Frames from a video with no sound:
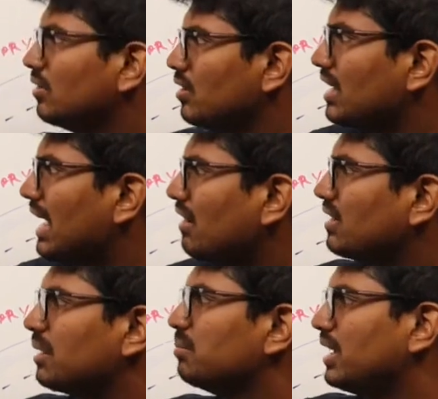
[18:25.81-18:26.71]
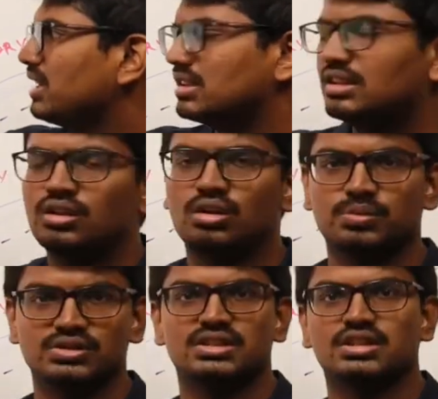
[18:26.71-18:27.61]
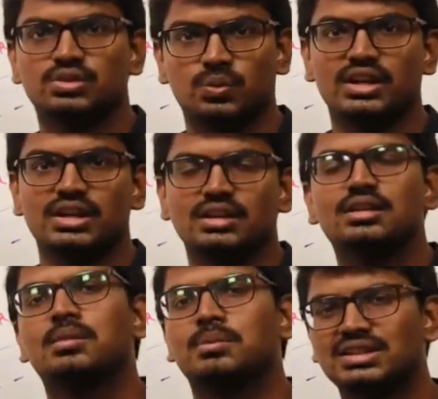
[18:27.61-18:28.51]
we will have temperature and compositions only.